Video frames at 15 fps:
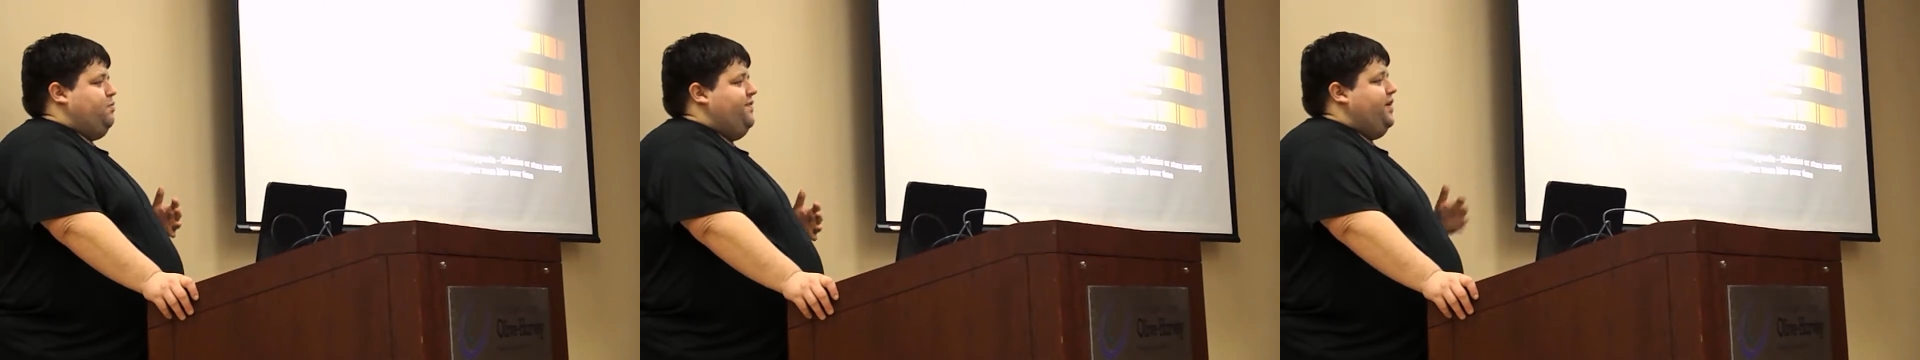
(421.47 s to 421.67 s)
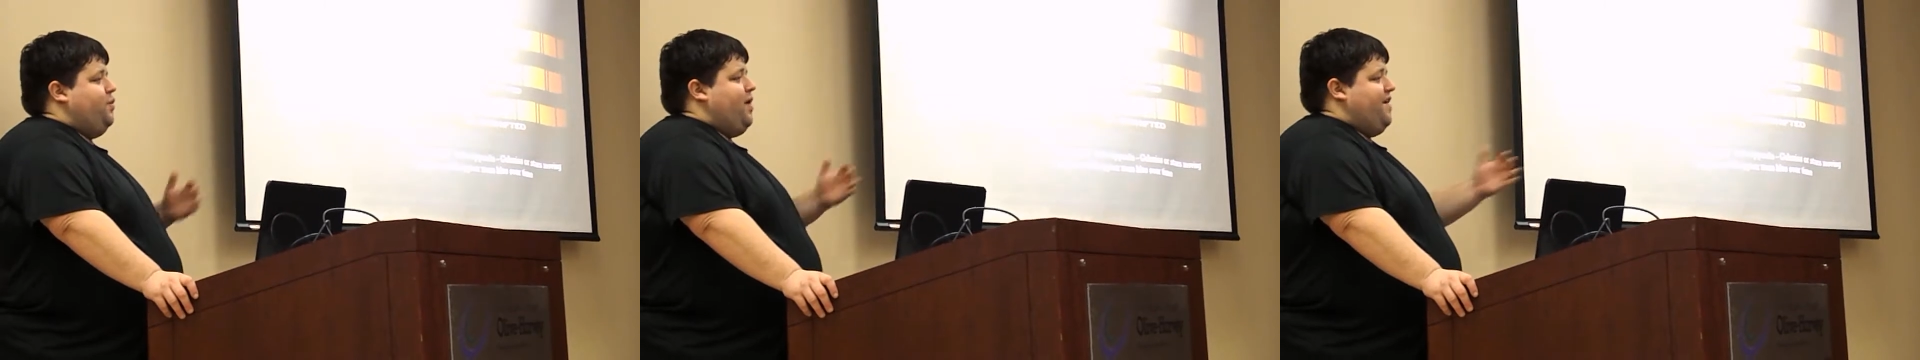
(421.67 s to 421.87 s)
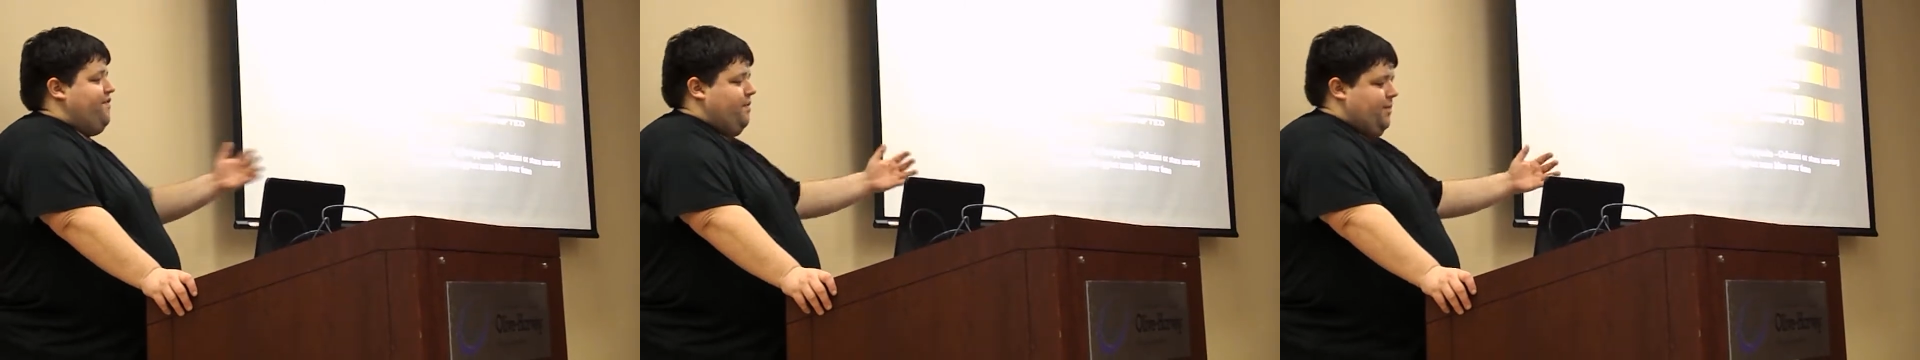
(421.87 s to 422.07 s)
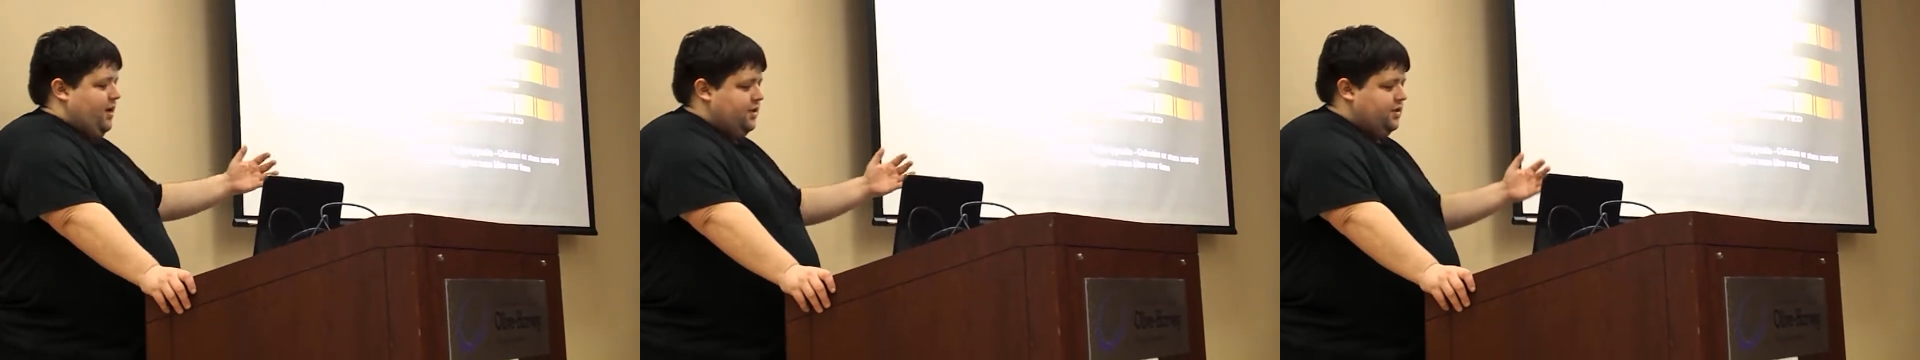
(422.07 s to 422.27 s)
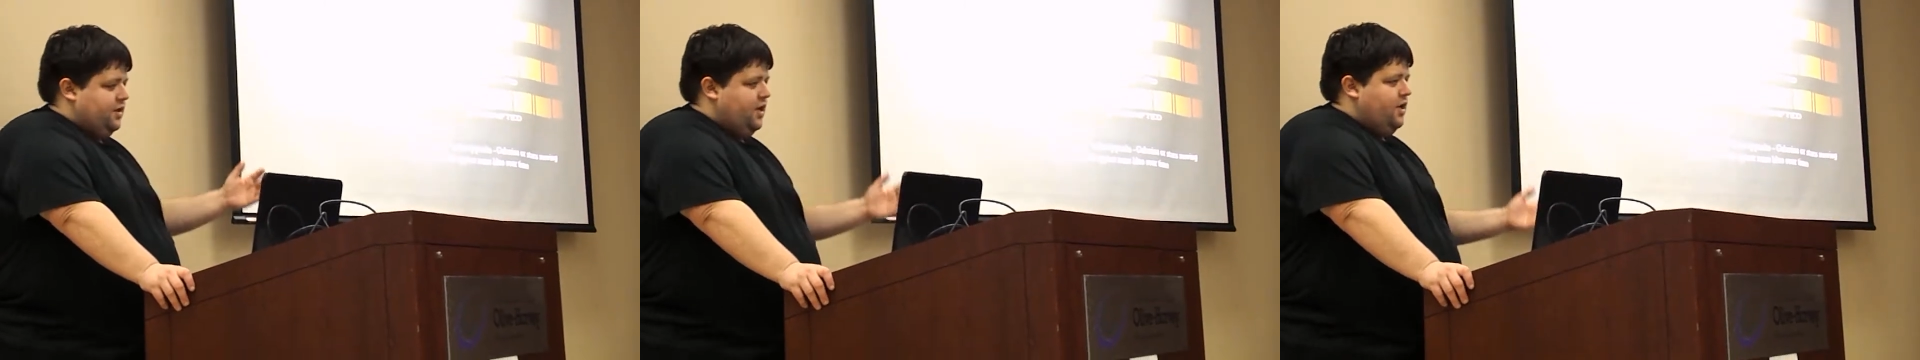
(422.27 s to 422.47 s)
are moving away from
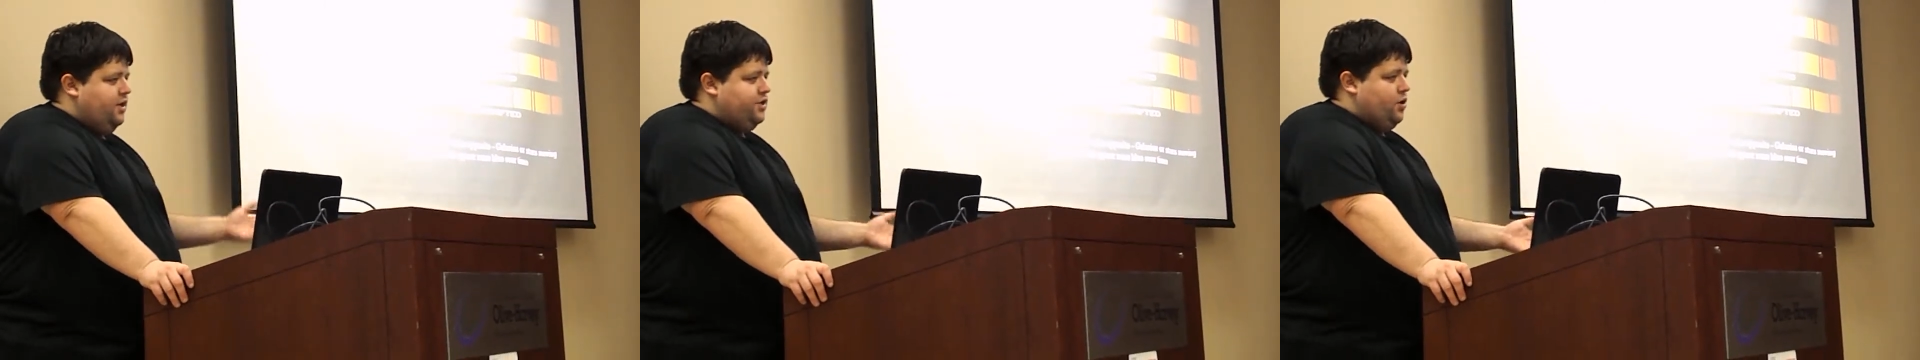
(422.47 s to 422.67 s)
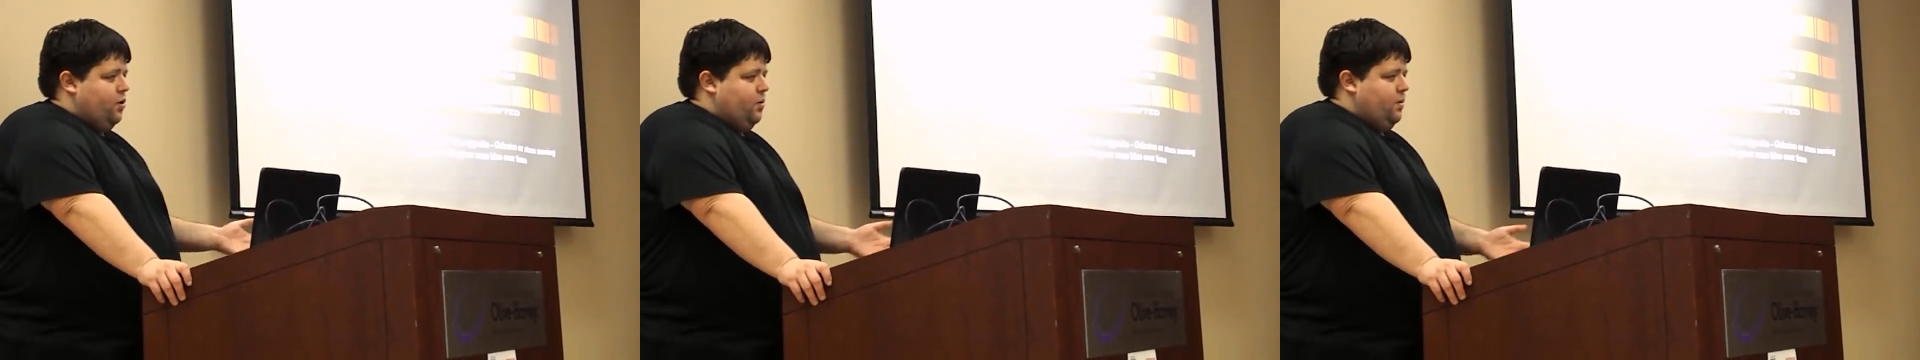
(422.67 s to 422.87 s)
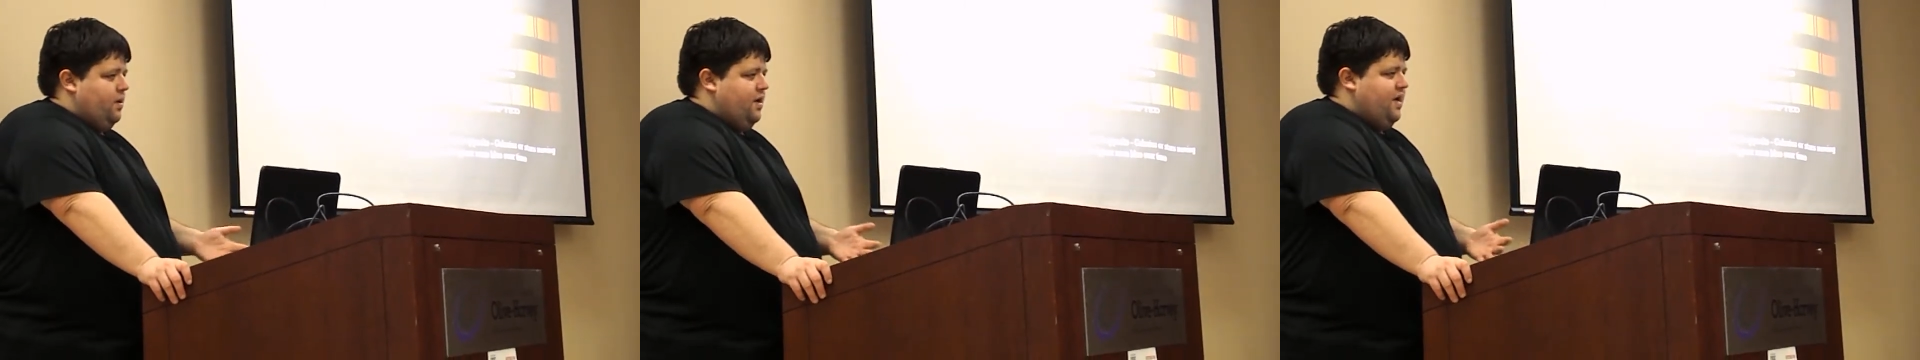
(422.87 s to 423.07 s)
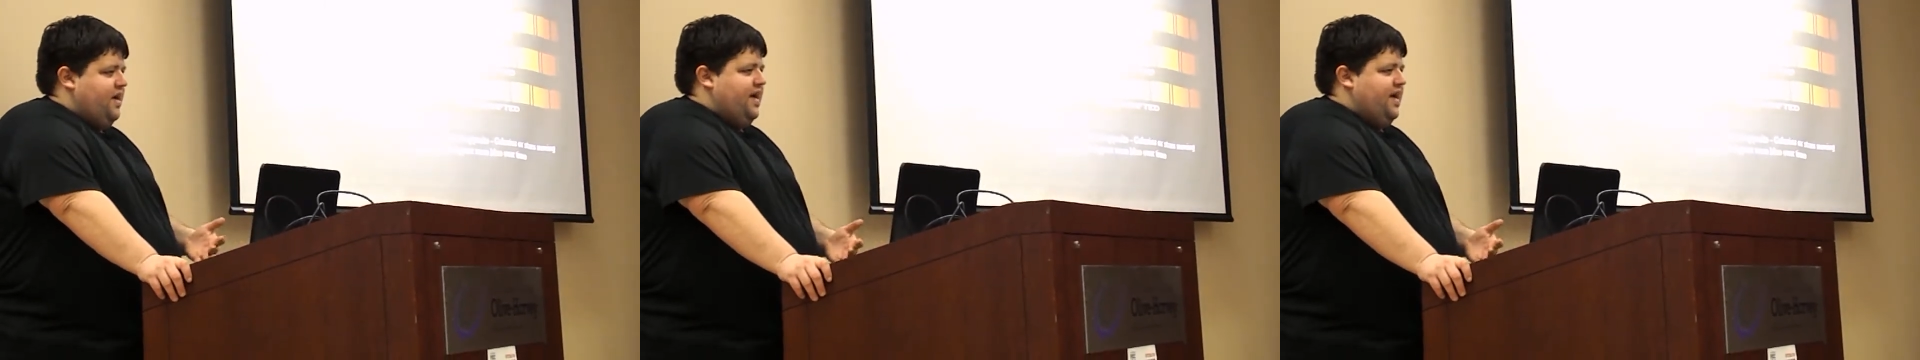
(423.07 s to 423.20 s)
us. So